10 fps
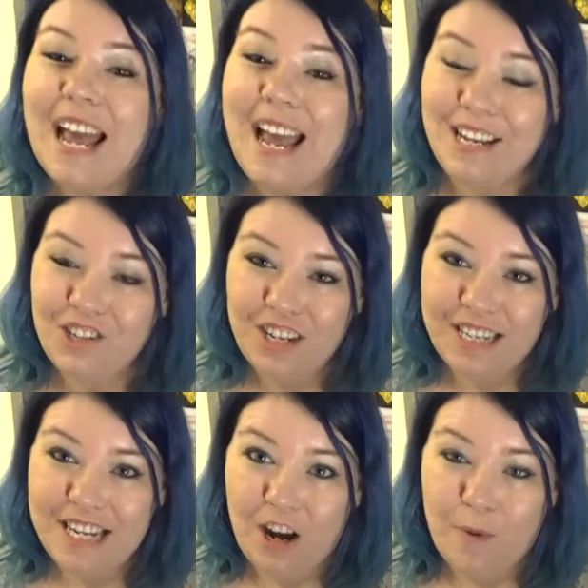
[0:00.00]
As you
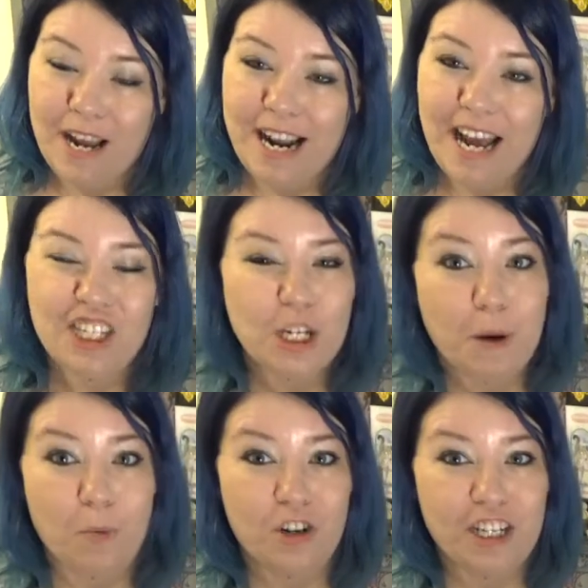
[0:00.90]
can tell by now, just
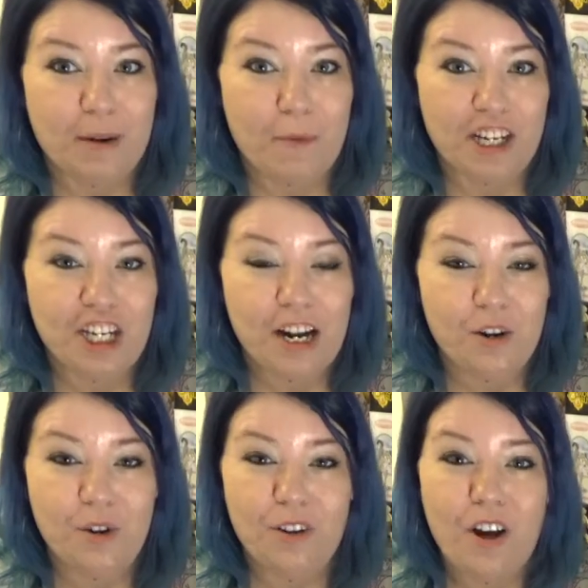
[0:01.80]
by watching my
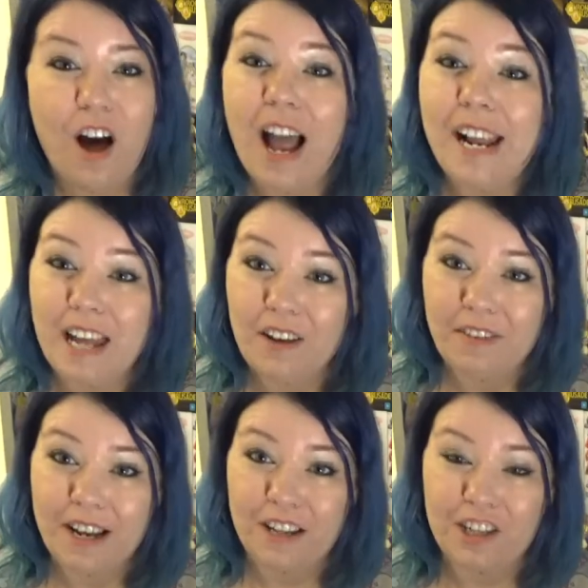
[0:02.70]
channel, I love
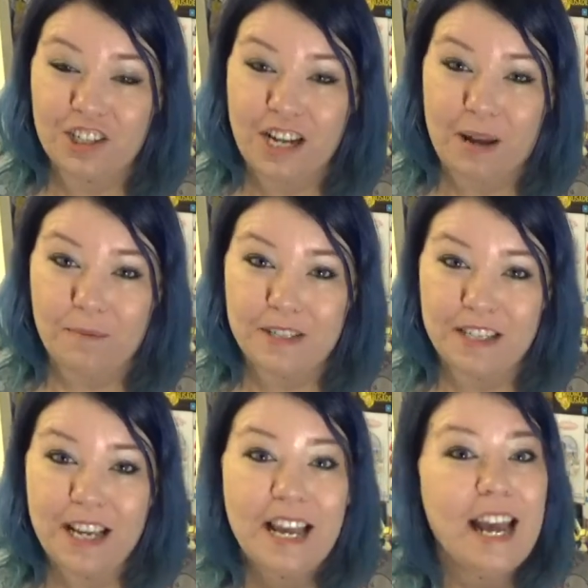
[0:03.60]
English dubs.
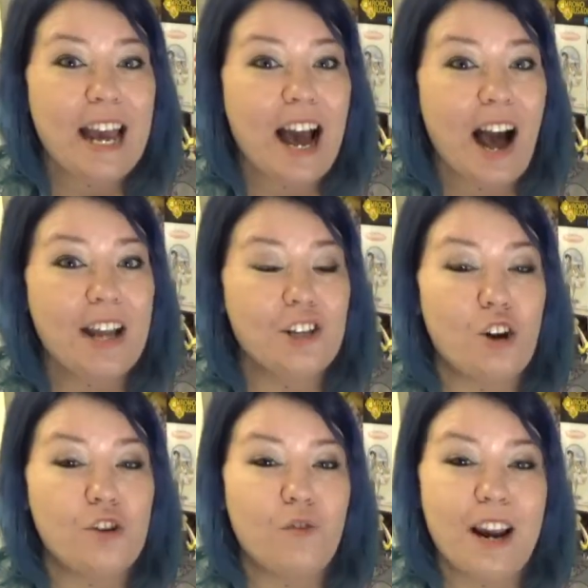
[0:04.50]
I
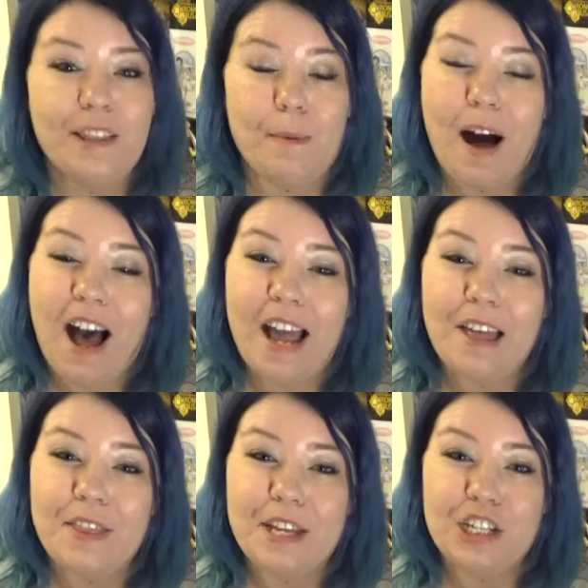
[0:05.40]
don't rate them
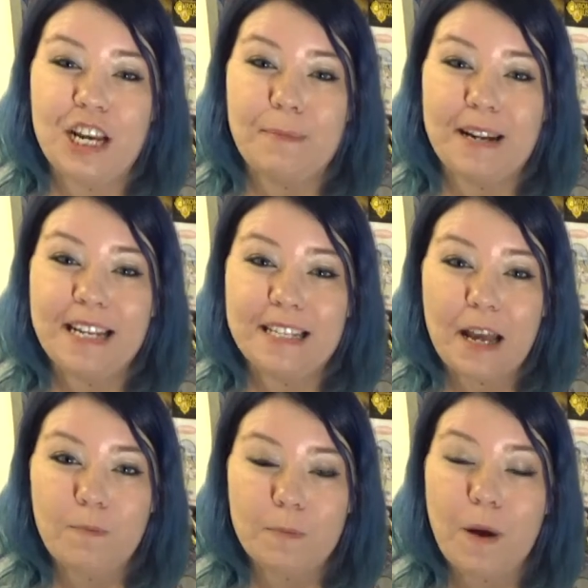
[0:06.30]
higher than Japanese
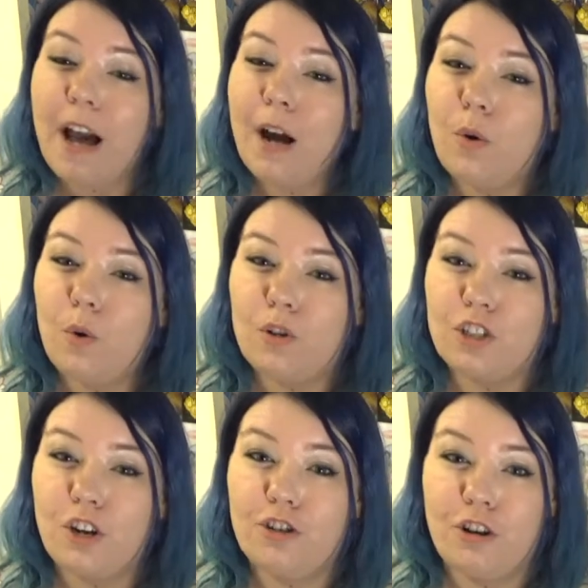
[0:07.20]
dubs, but I
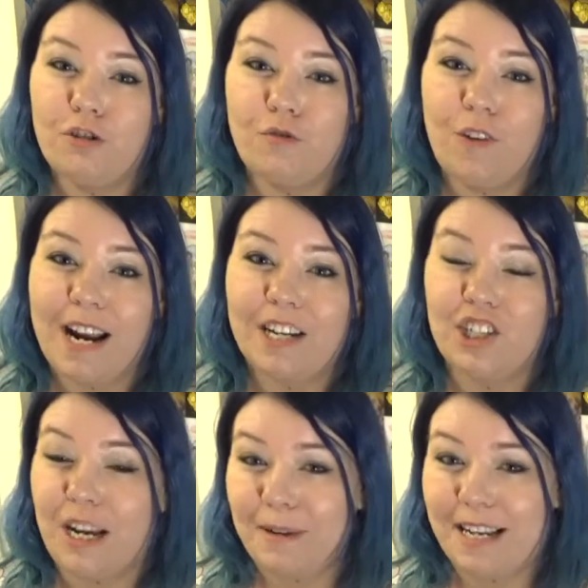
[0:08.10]
also don't rate
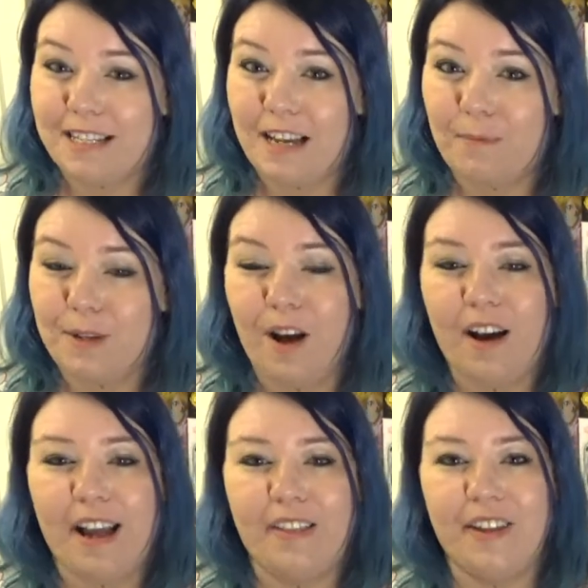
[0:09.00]
Japanese dubs
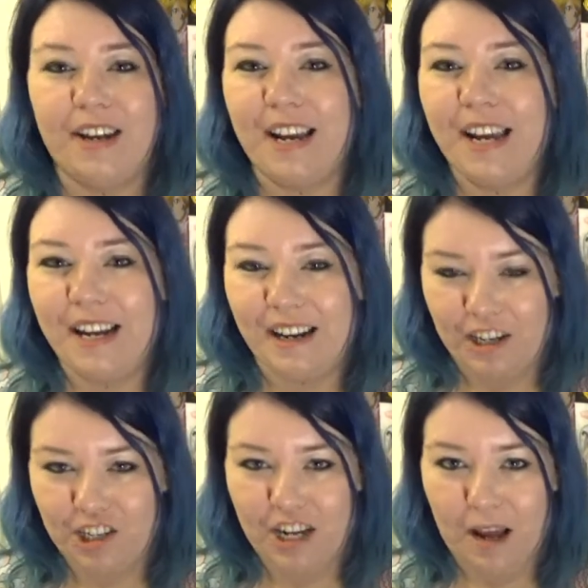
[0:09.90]
higher than
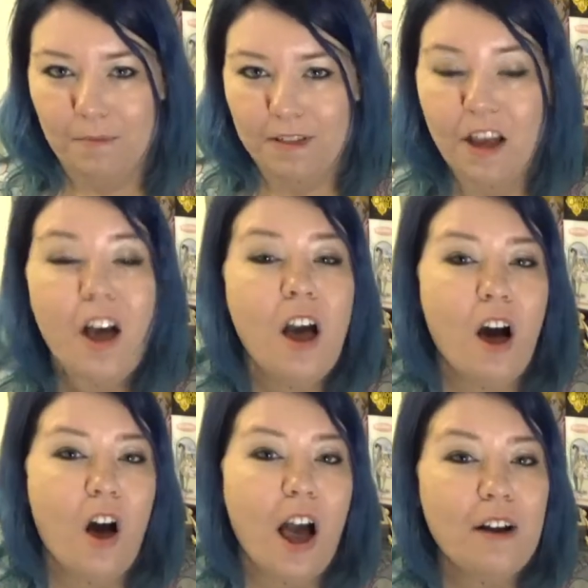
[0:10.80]
English dubs.
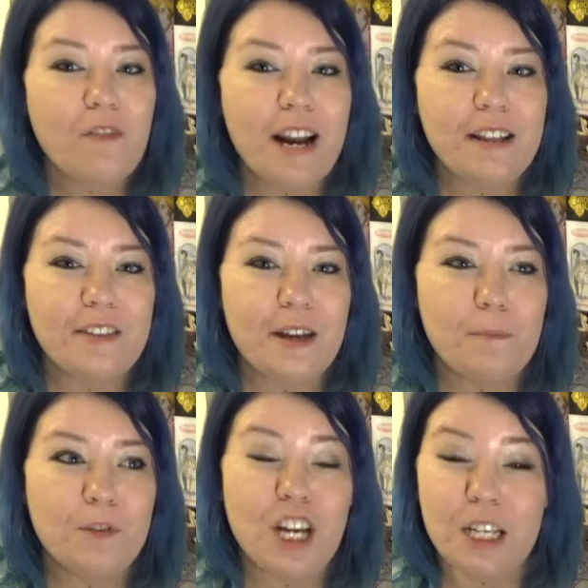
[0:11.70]
I rate
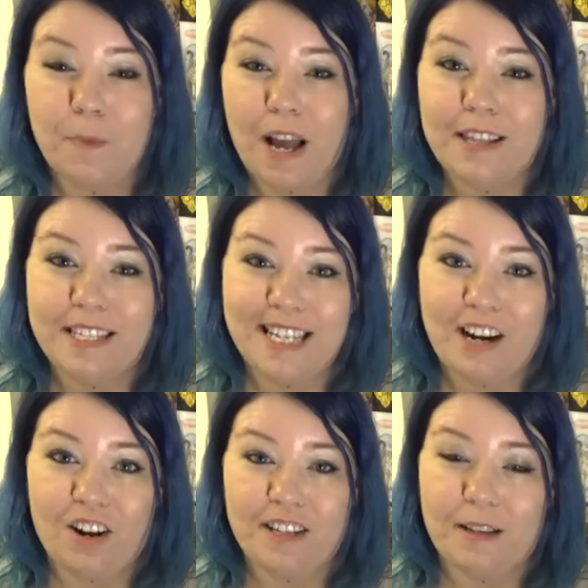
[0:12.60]
them just by the
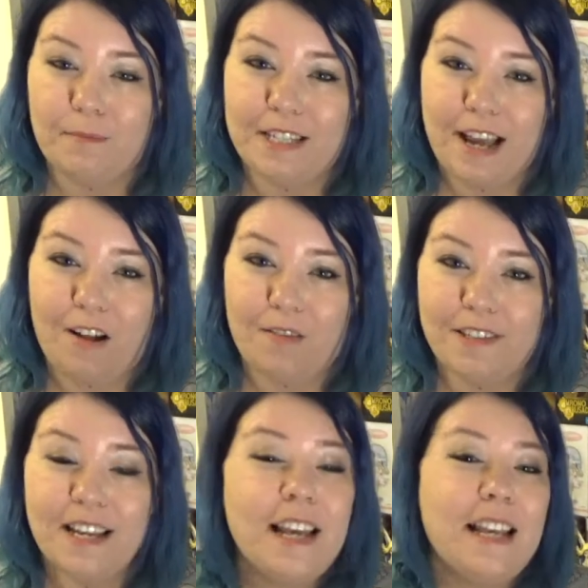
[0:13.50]
series
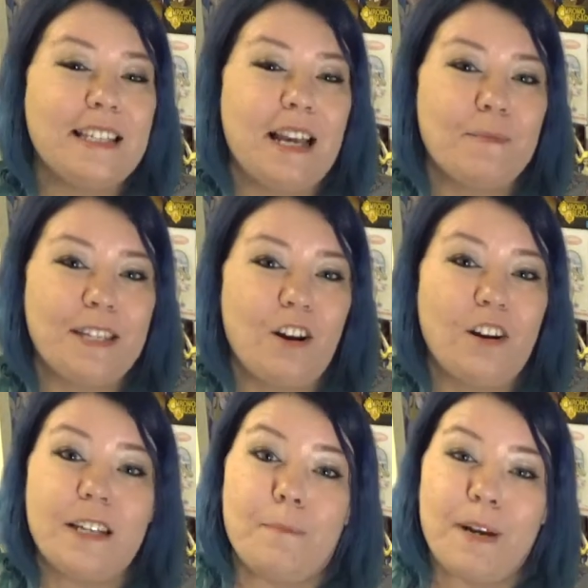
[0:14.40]
themselves. Some
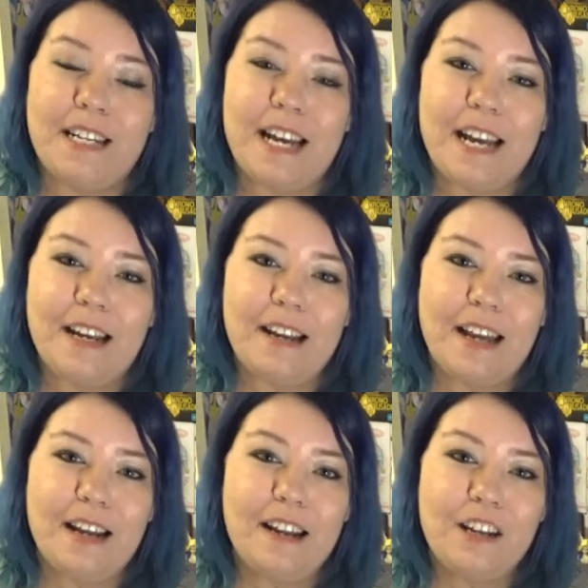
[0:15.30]
series are better in
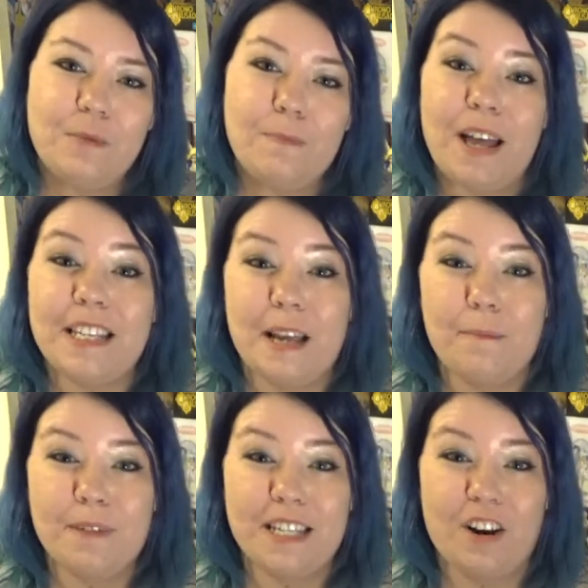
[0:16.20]
English, but
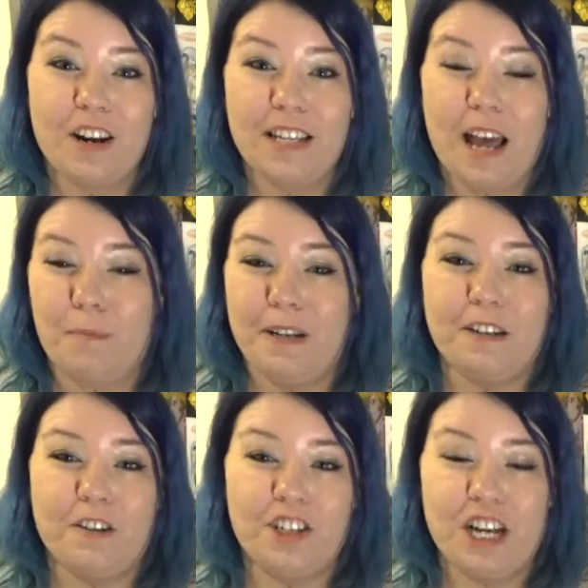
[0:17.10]
some series are
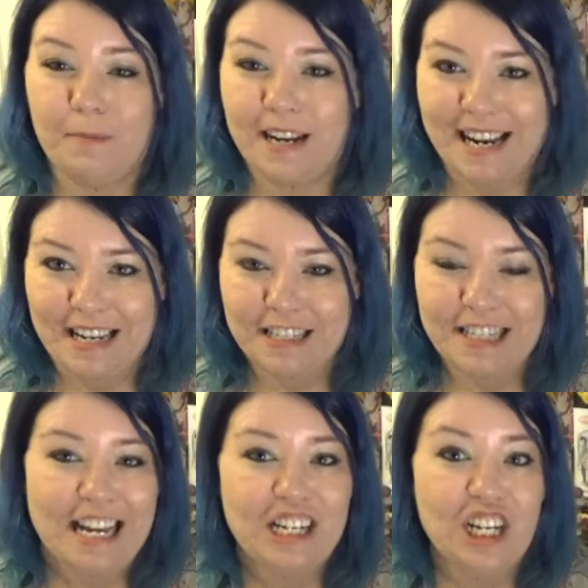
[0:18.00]
better in Japanese.
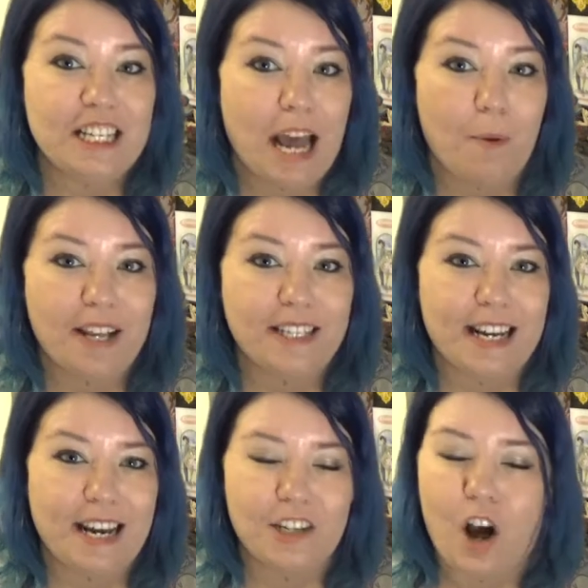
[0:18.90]
That's just how I
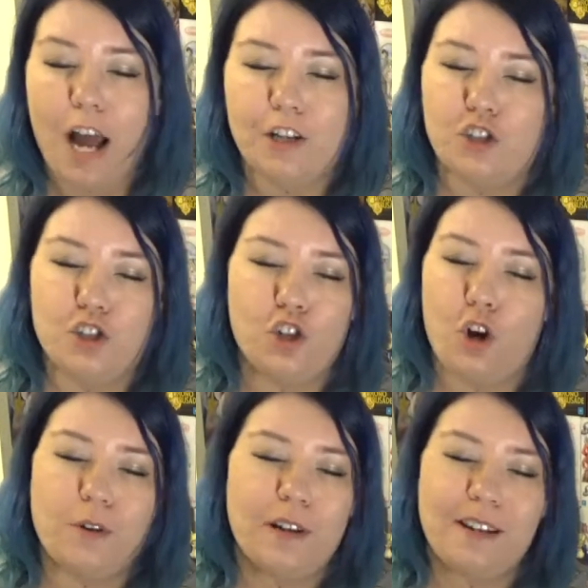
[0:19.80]
see it. I don't